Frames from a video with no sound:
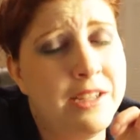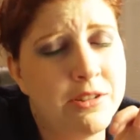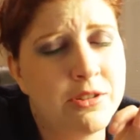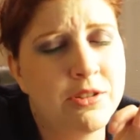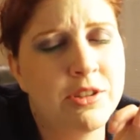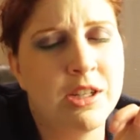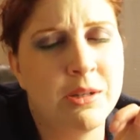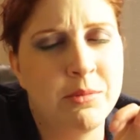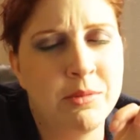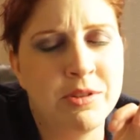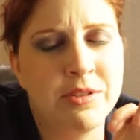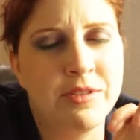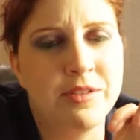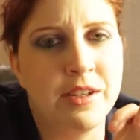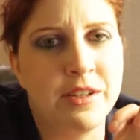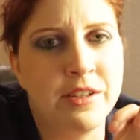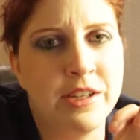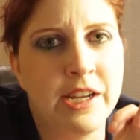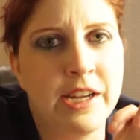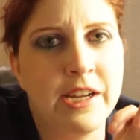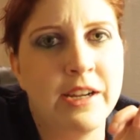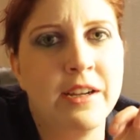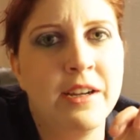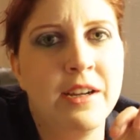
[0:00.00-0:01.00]
It'll come on
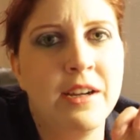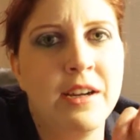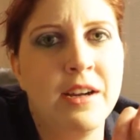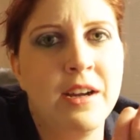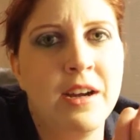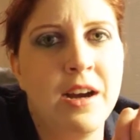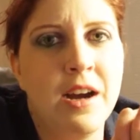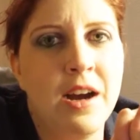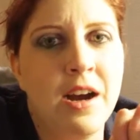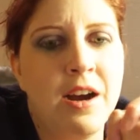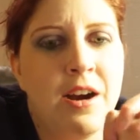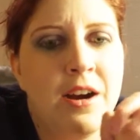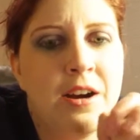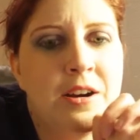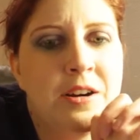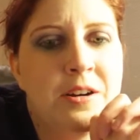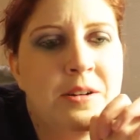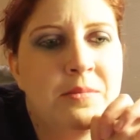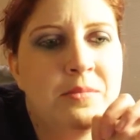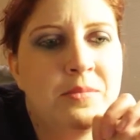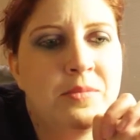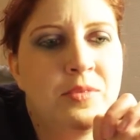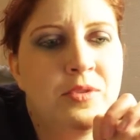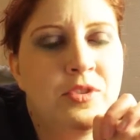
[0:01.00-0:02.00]
Sunday.
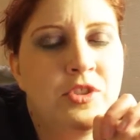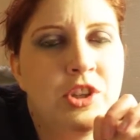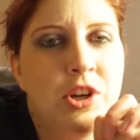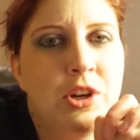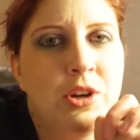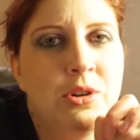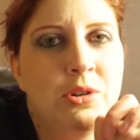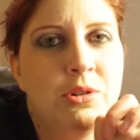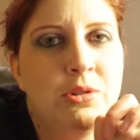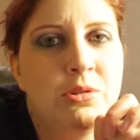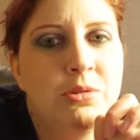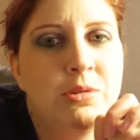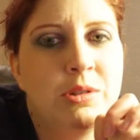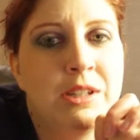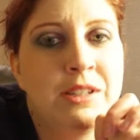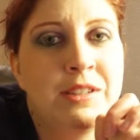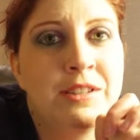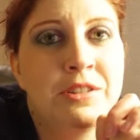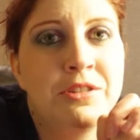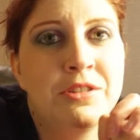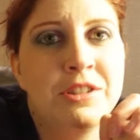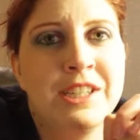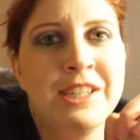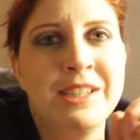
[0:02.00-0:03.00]
Um, so
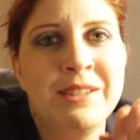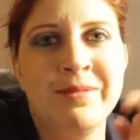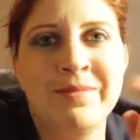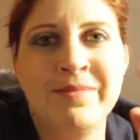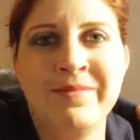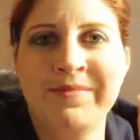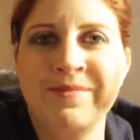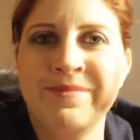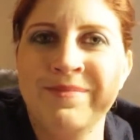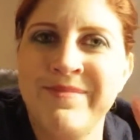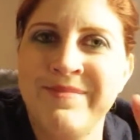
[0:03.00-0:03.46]
until then,